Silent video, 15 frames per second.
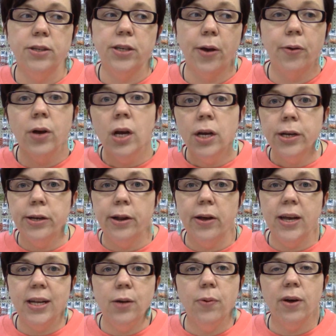So, you
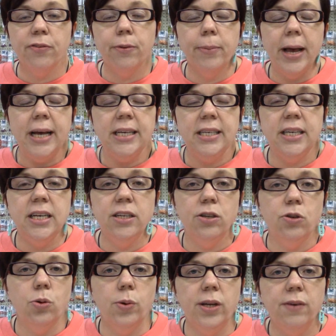know, anywhere from 18
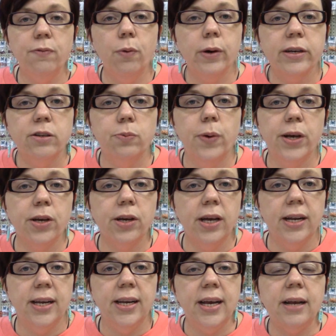to 24 is what you're
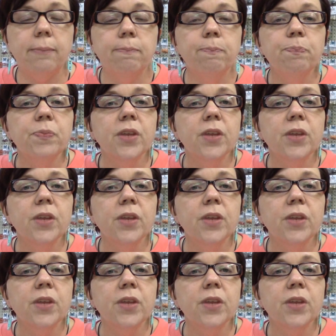going to need.